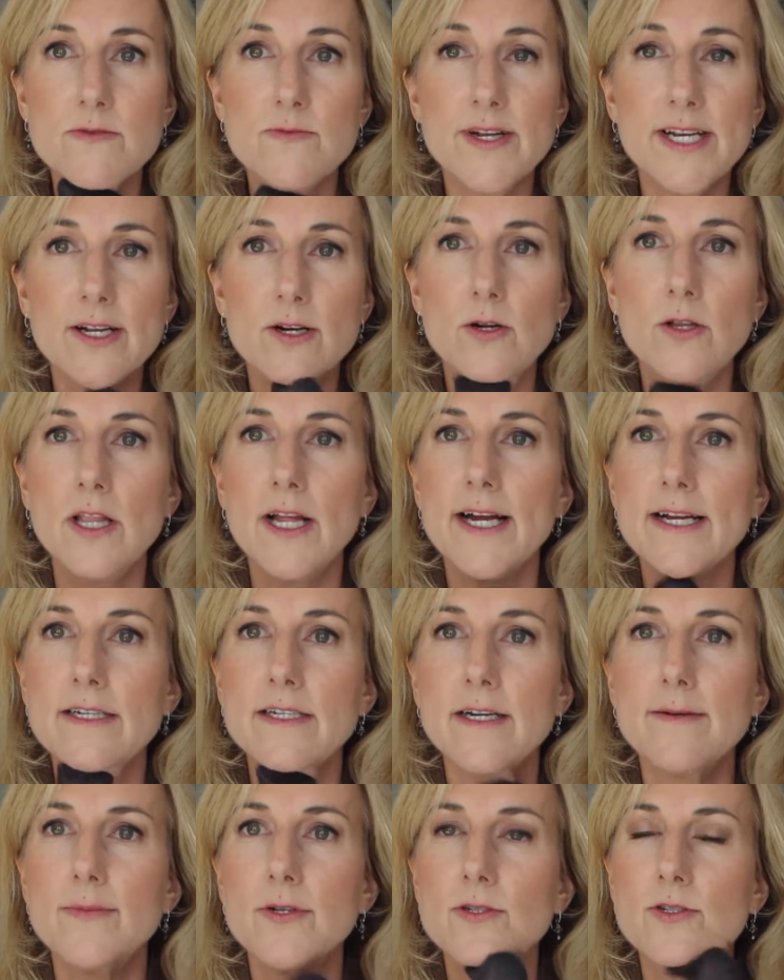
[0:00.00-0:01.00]
We don't like
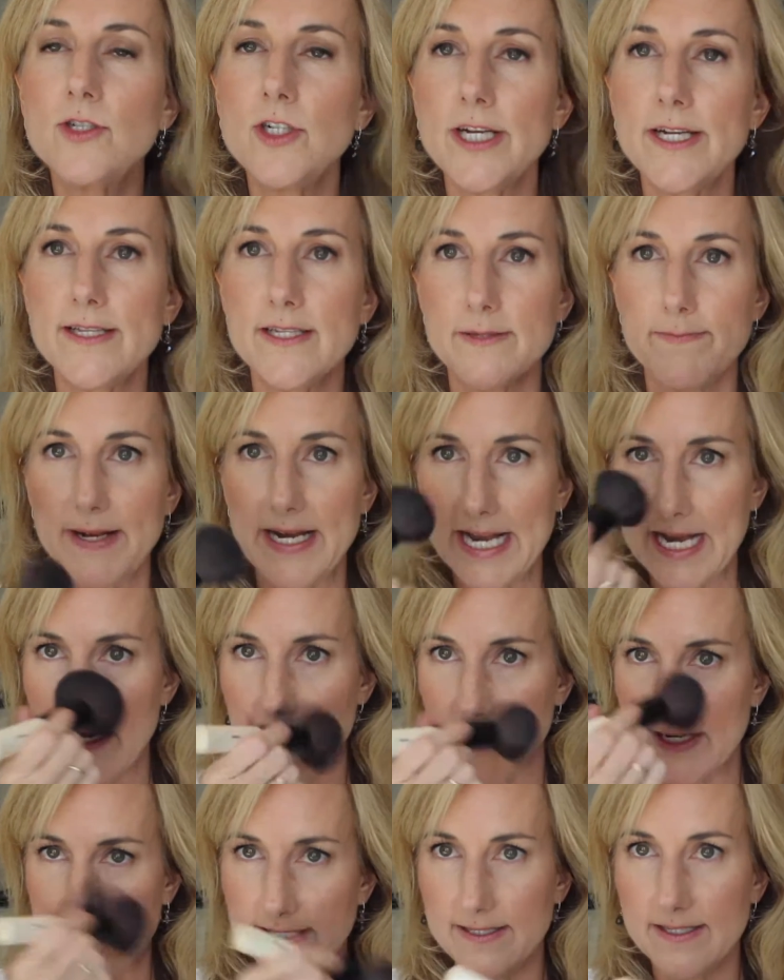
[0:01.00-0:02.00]
double chins. But
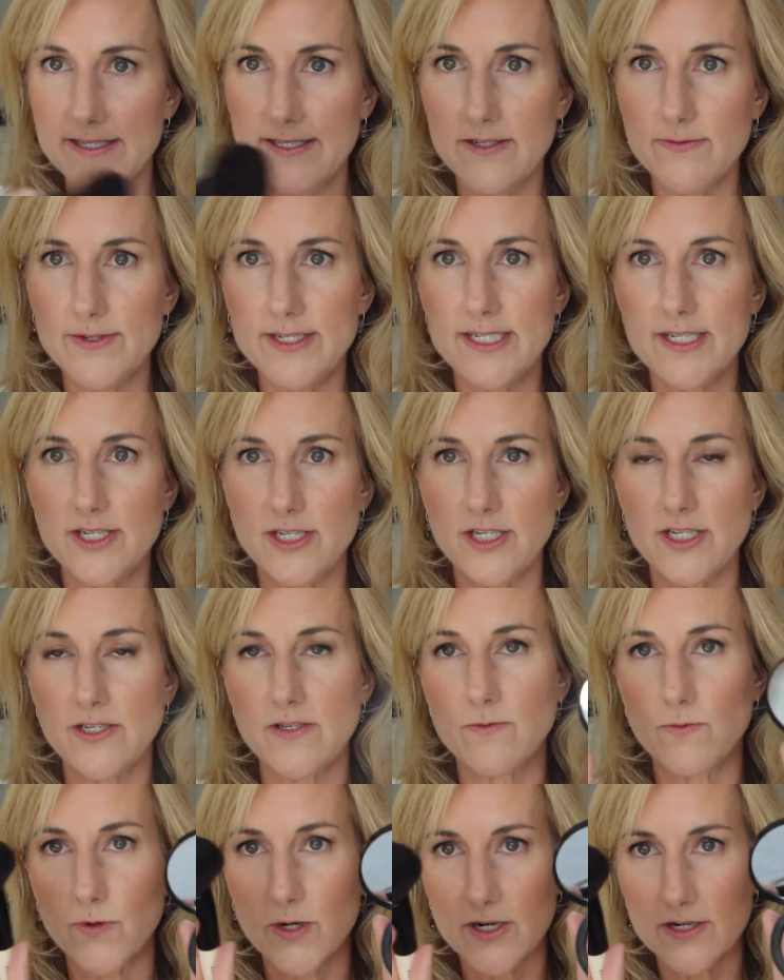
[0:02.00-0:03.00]
anyways, this one is
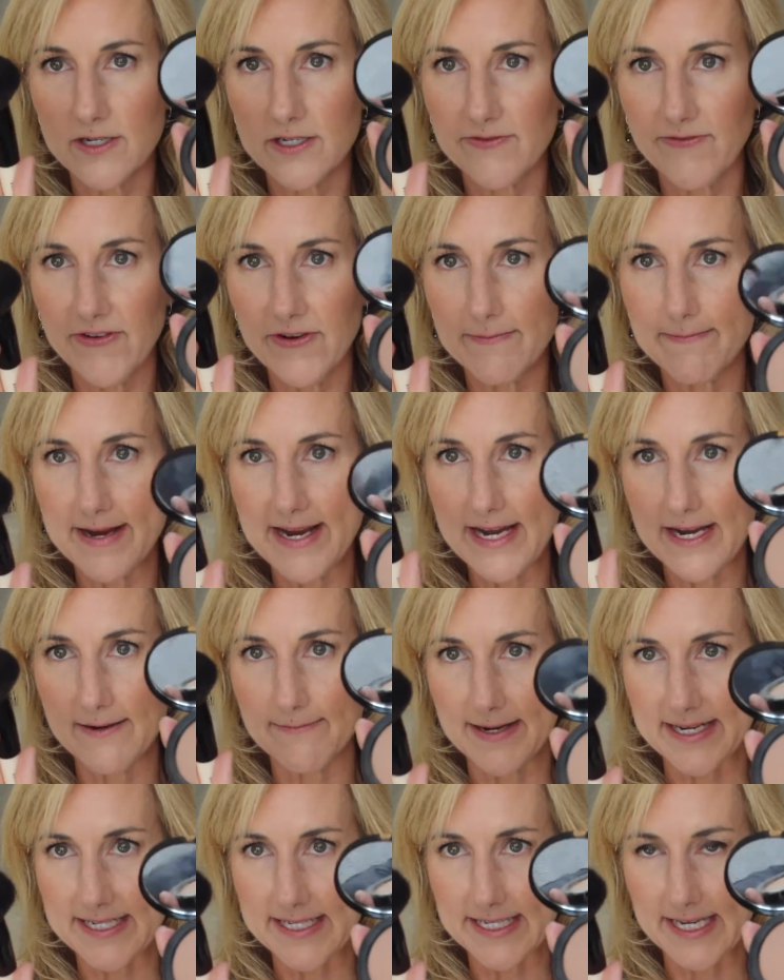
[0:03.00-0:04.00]
just works for me and
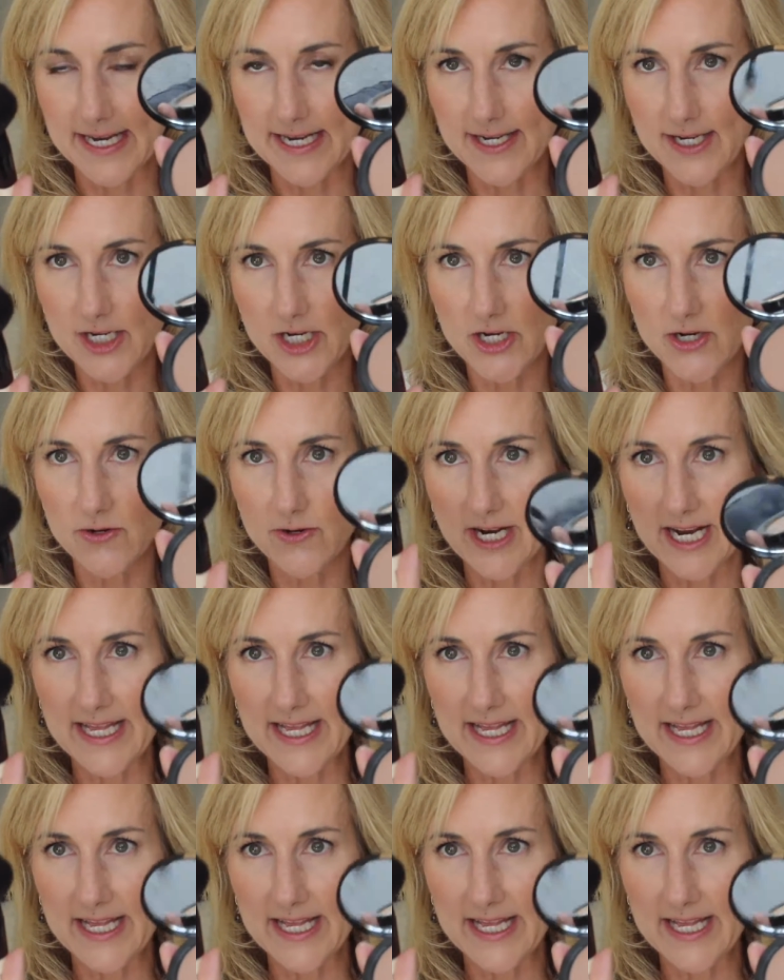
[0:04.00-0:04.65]
my skin tone.